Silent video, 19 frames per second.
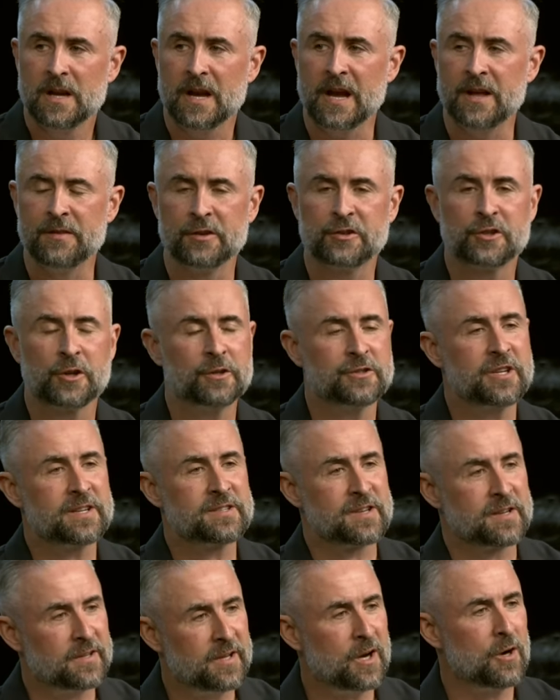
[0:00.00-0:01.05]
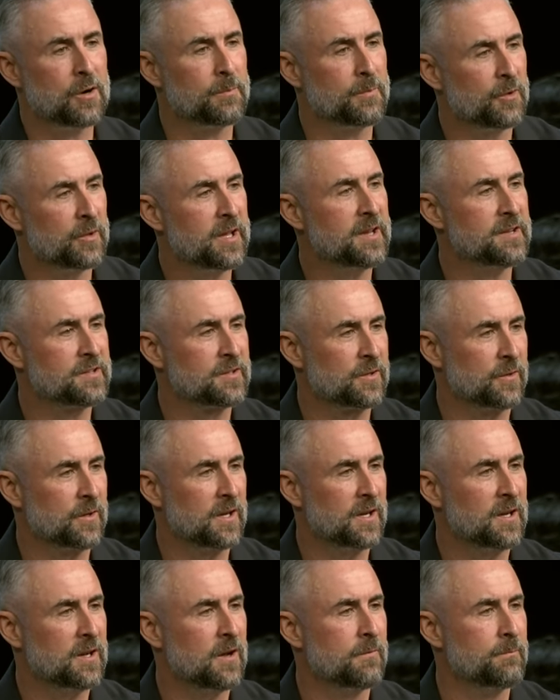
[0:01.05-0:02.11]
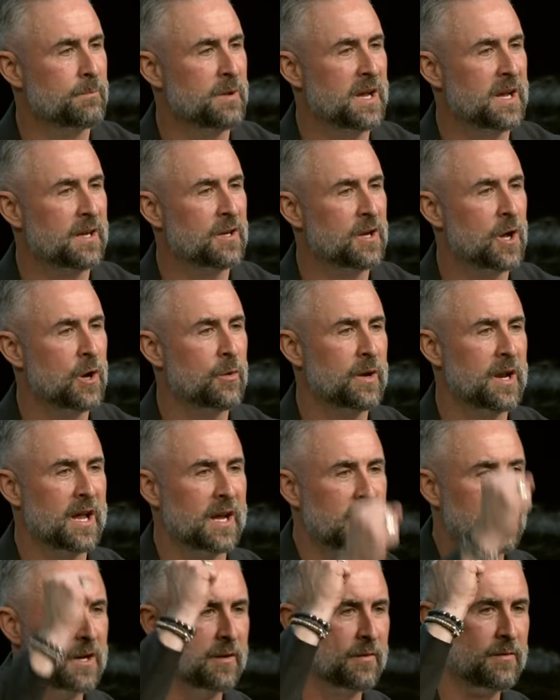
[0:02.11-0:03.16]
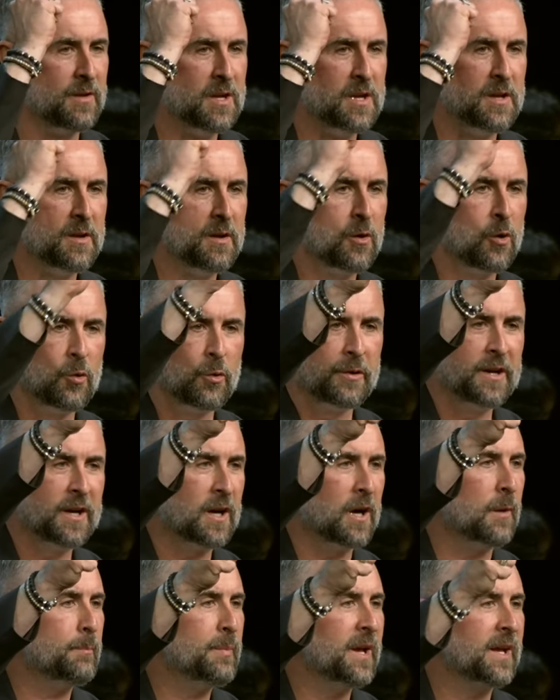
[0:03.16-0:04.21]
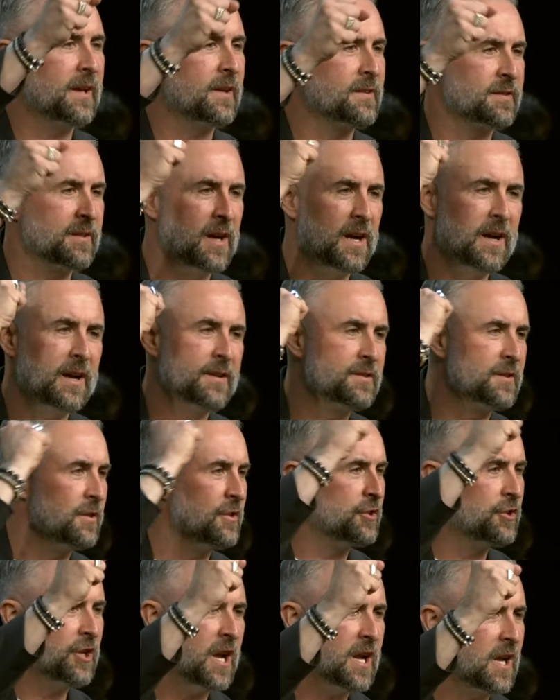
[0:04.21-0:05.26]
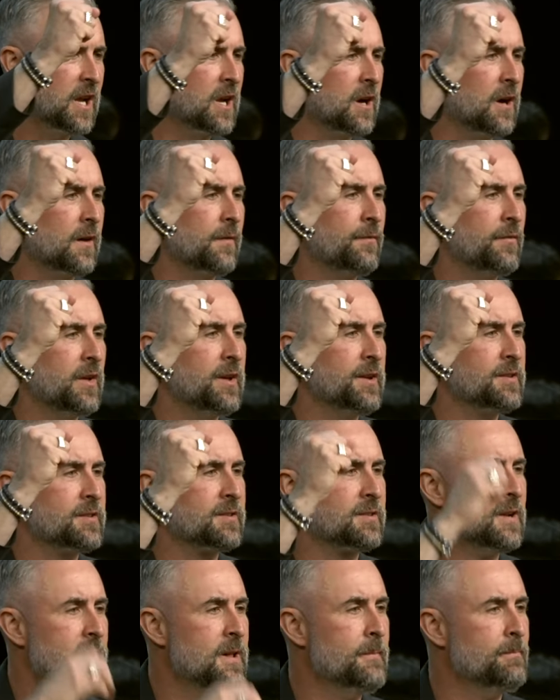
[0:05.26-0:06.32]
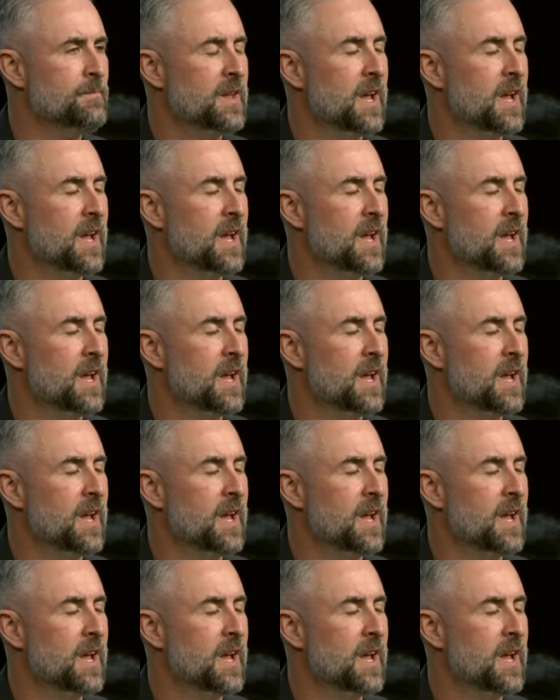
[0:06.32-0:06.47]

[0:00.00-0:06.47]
And the church has a terrible history of being known at kind of holding our picket signs and shaking our fists